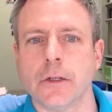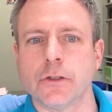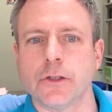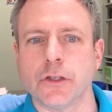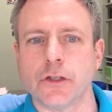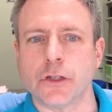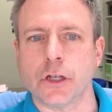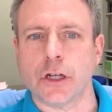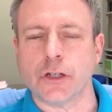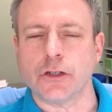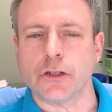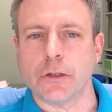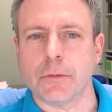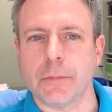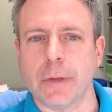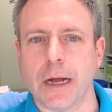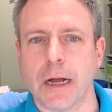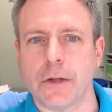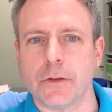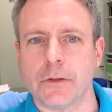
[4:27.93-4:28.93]
discussion
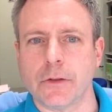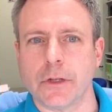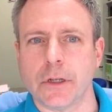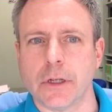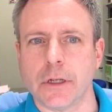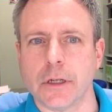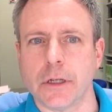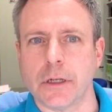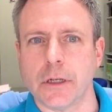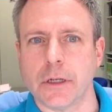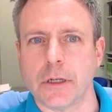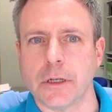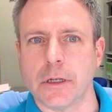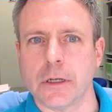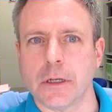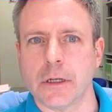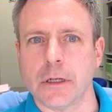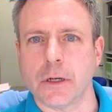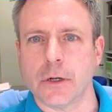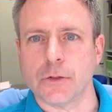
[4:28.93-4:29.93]
about the
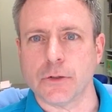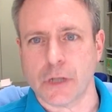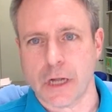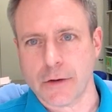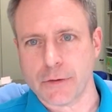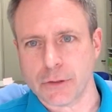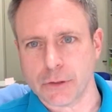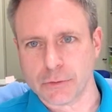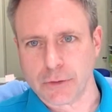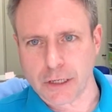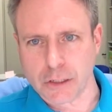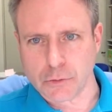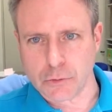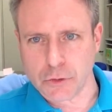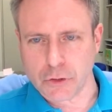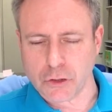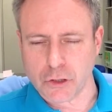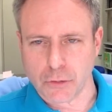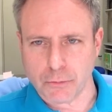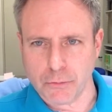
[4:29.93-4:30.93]
OSIRIS-REx
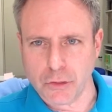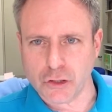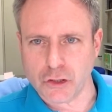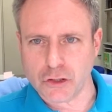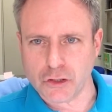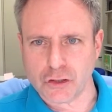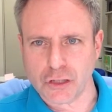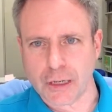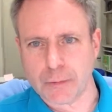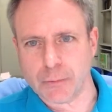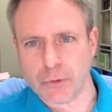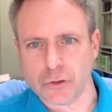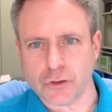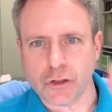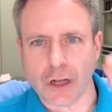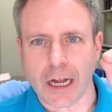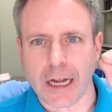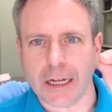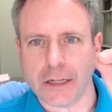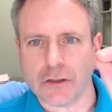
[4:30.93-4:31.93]
mission, Mission Sample
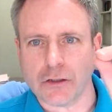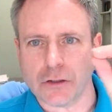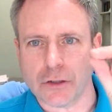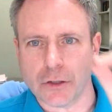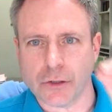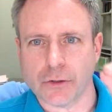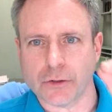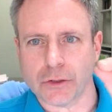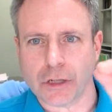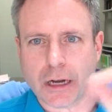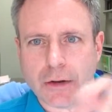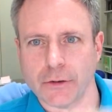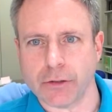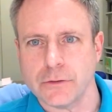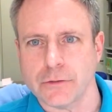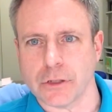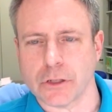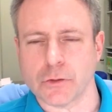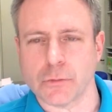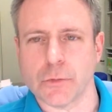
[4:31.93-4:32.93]
Science, the
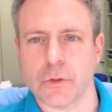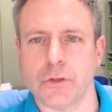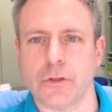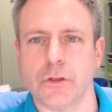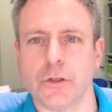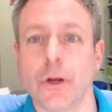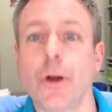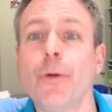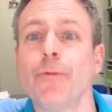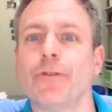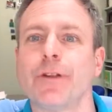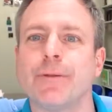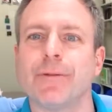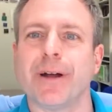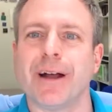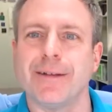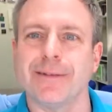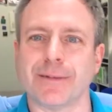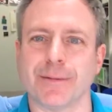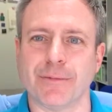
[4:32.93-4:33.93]
OSIRIS-REx mission. Hopefully
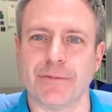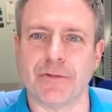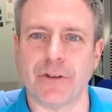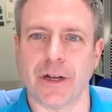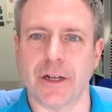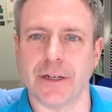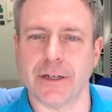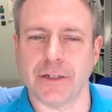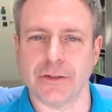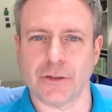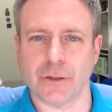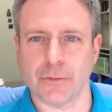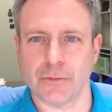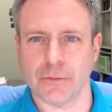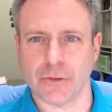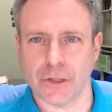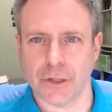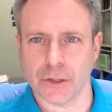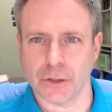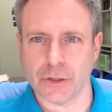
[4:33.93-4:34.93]
we'll have some fun and some
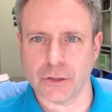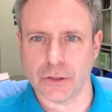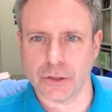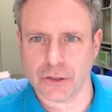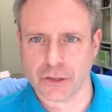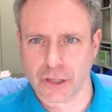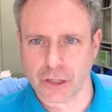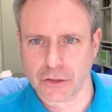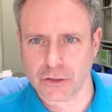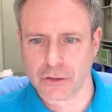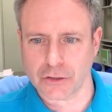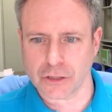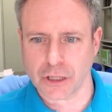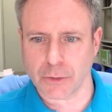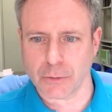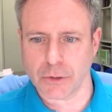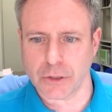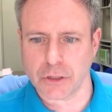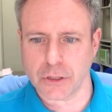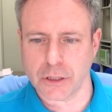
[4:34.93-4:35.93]
really good discussions
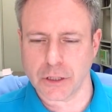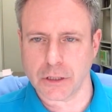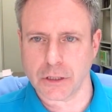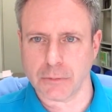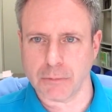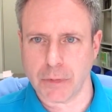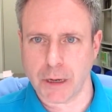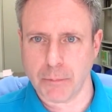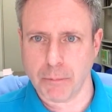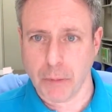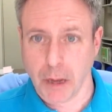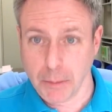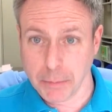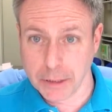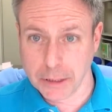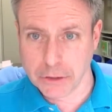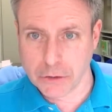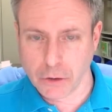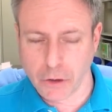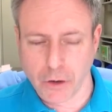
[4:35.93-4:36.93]
like we did at my
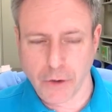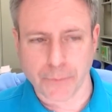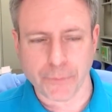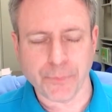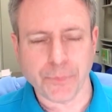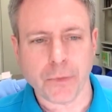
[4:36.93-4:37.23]
public talk.